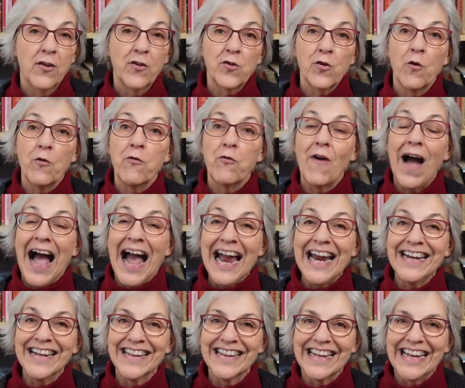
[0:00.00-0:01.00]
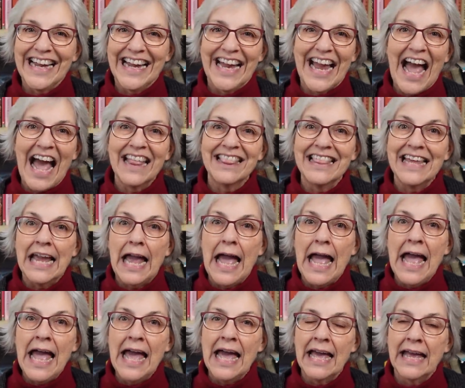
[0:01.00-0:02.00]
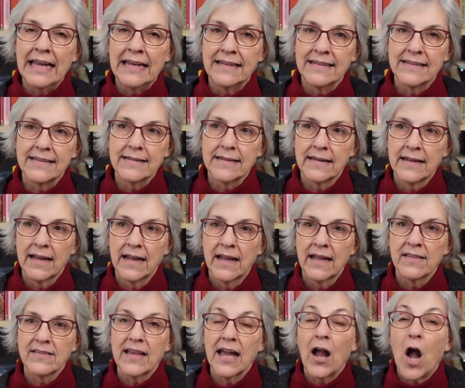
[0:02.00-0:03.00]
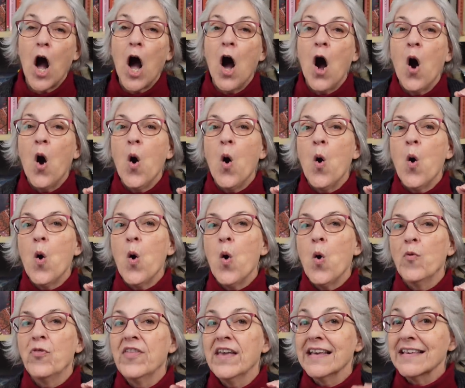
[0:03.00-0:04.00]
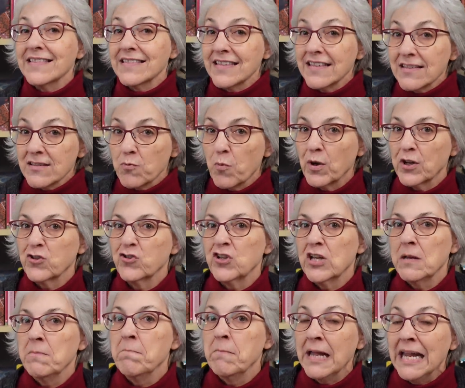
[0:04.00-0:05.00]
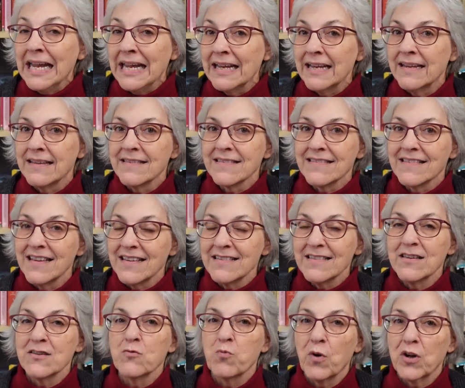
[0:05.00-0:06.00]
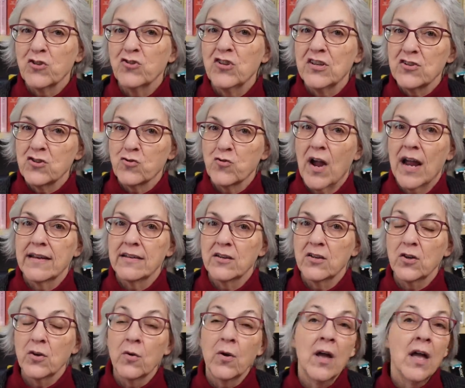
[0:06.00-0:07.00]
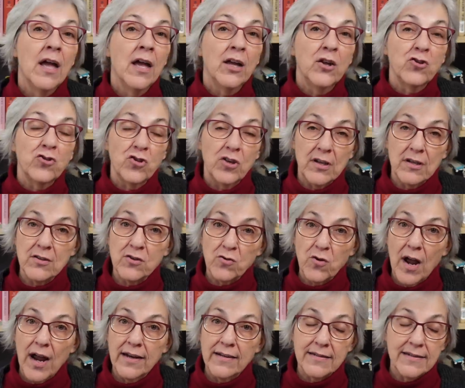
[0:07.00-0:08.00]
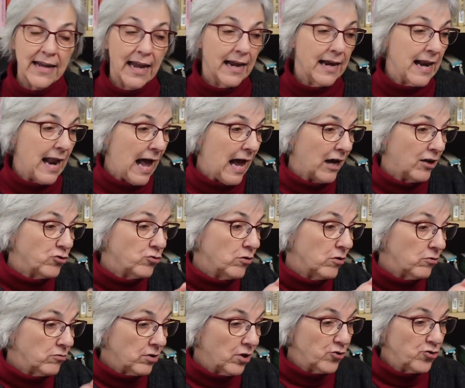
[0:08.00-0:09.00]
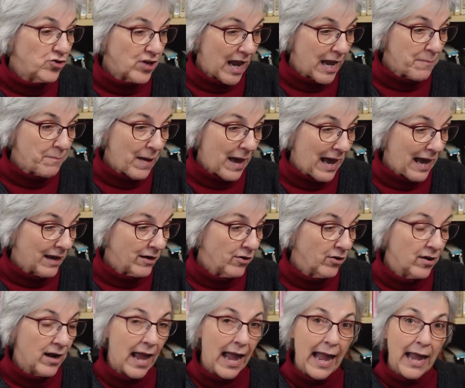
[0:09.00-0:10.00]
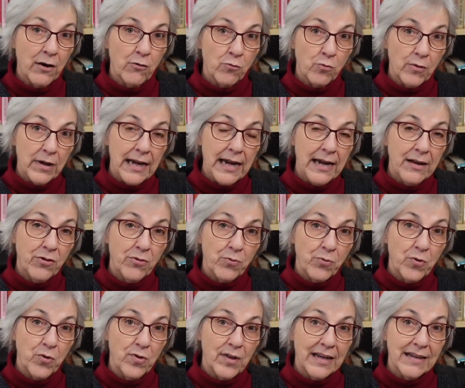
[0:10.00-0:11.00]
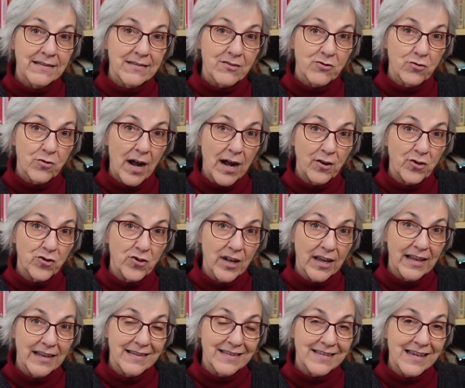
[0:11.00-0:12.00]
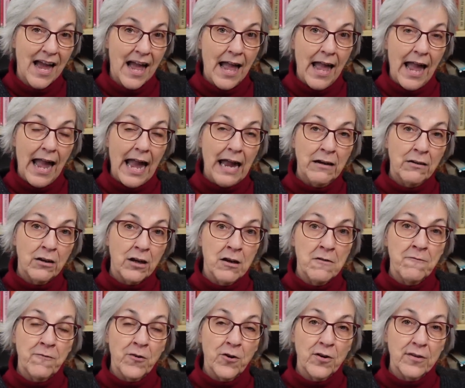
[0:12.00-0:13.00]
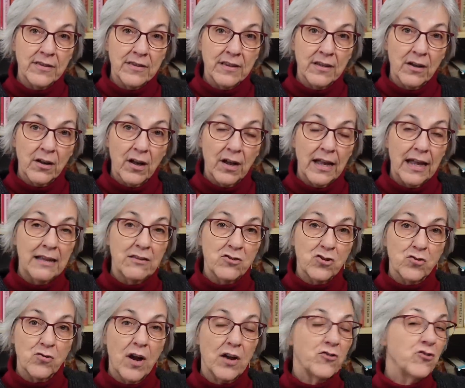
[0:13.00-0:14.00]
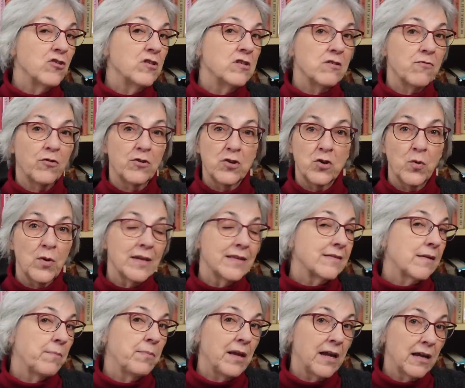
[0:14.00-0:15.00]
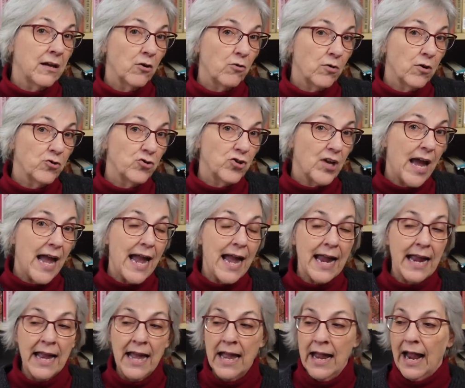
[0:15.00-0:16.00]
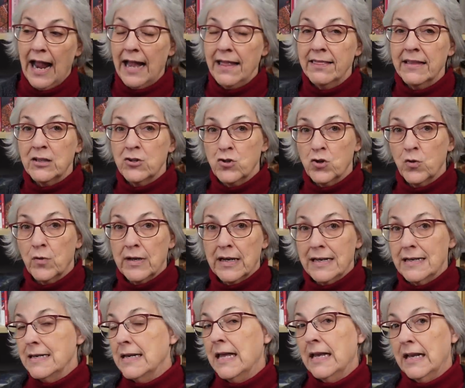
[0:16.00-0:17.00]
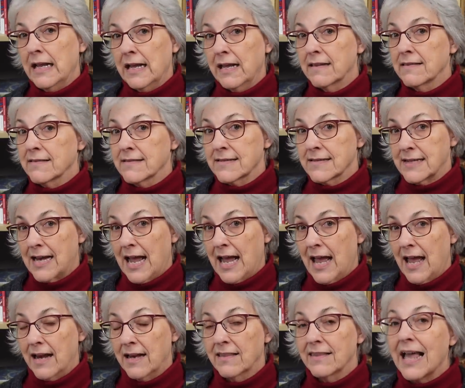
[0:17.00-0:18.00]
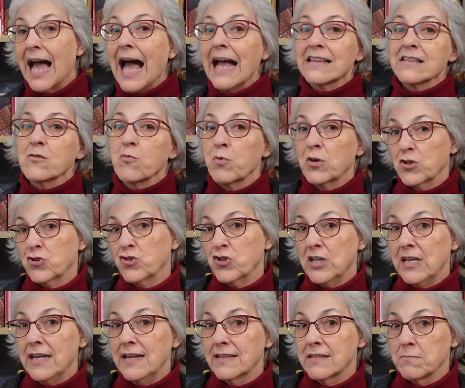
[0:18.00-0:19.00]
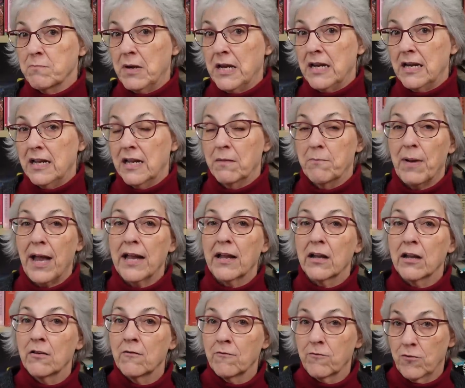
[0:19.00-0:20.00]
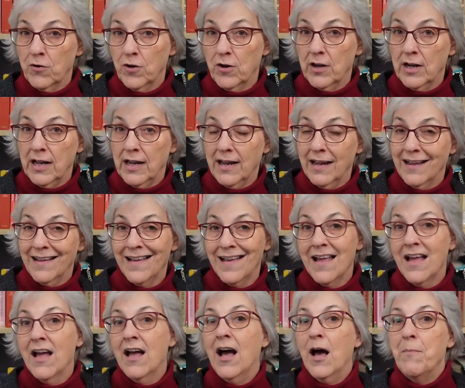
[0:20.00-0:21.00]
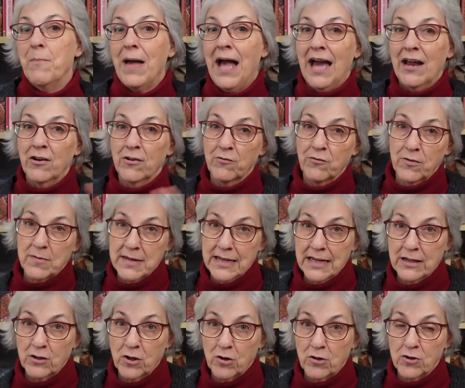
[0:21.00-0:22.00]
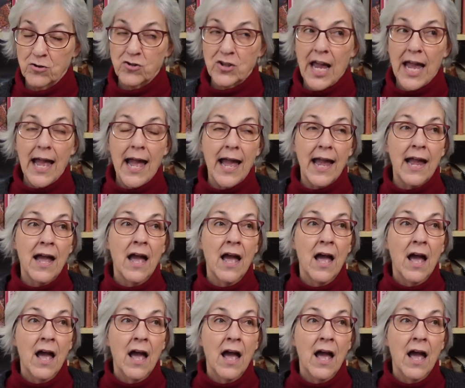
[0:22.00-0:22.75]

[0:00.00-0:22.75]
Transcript: So finally, at the end, it's like, oh, this is what she means. This is what she's trying to do. She's trying to take an actual crochet pattern and read through the instructions and convert the instructions for doing something in crochet and then do it in knitting instead. That's what she is meaning by converting a pattern for knit and crochet.